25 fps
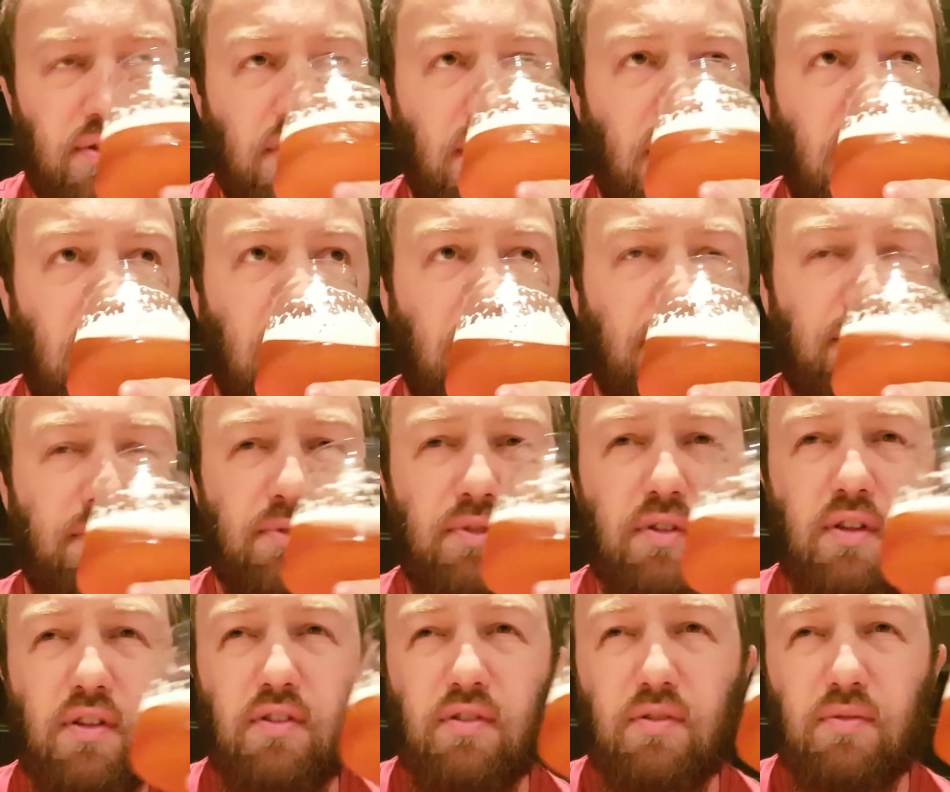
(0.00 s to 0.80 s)

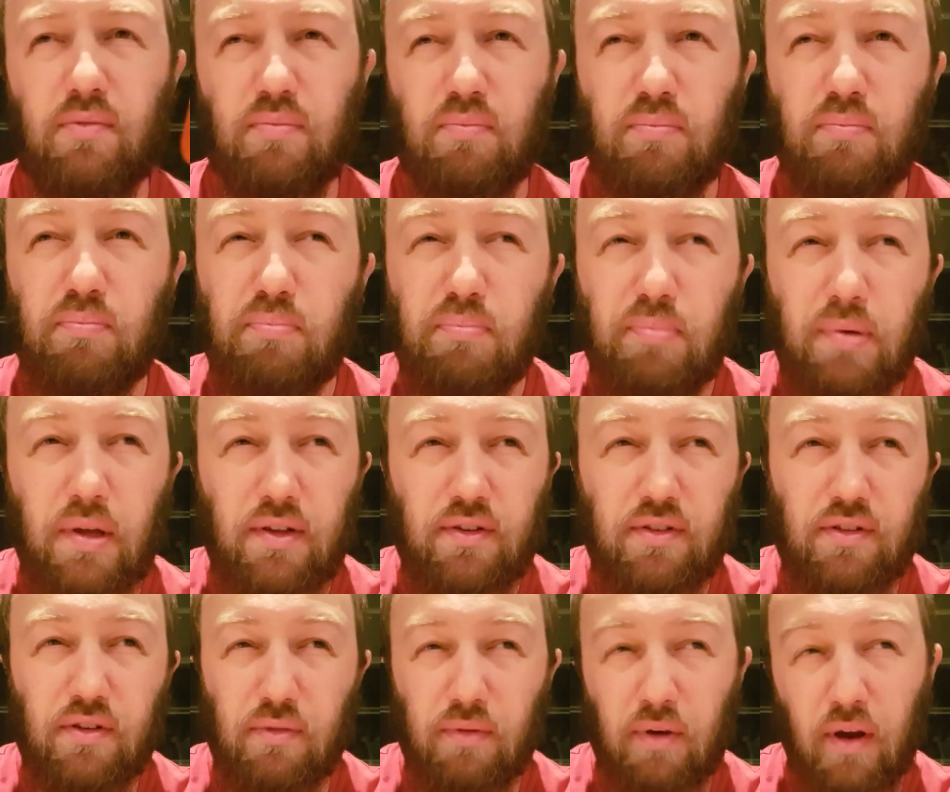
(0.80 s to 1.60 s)
It's
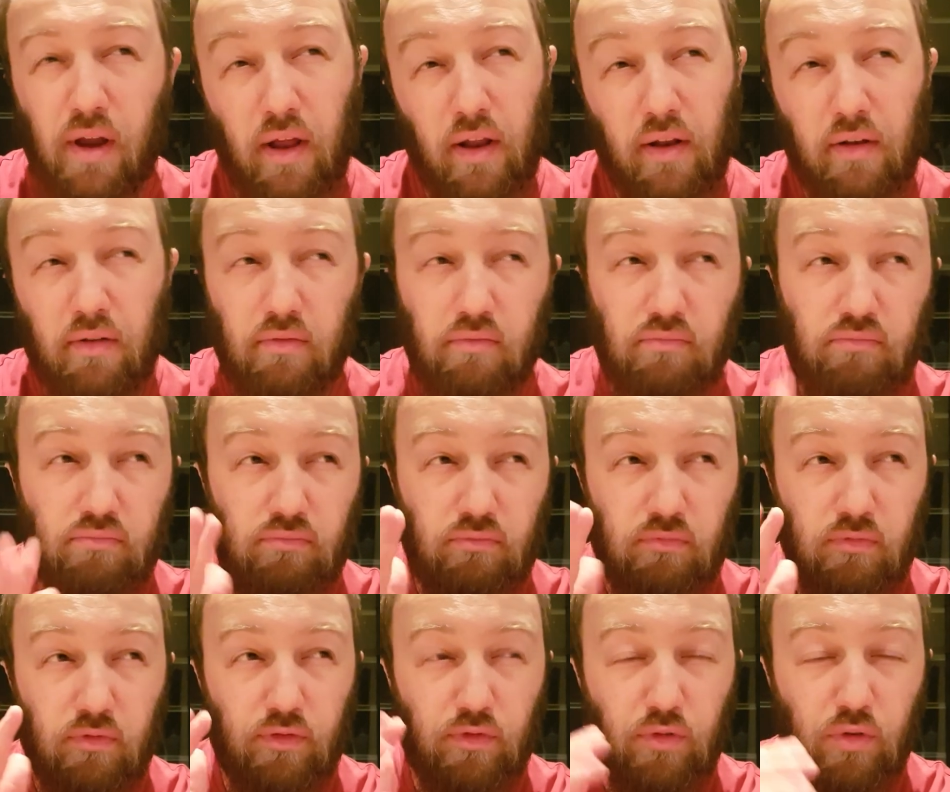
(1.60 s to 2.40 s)
pitched around
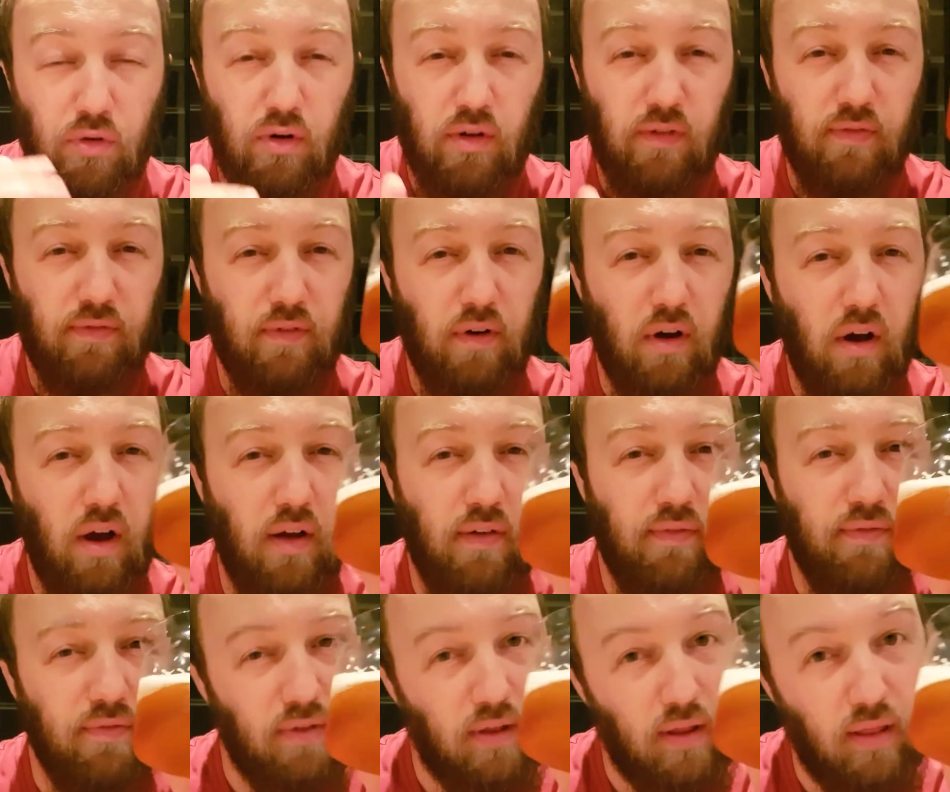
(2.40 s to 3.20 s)

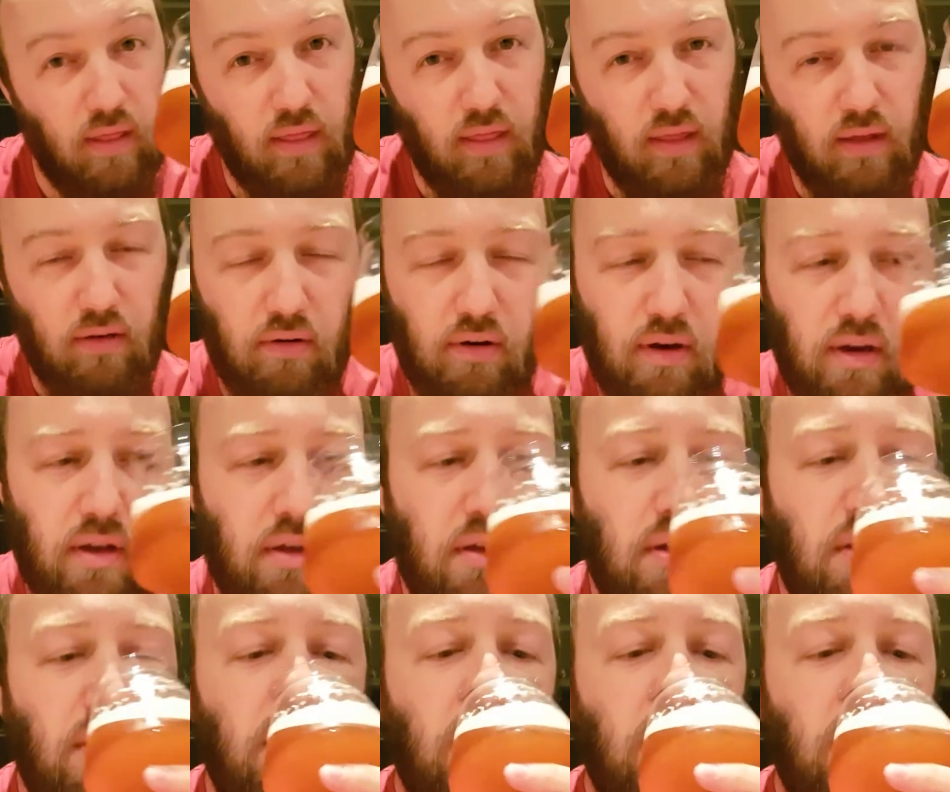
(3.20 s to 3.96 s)
45 in theory.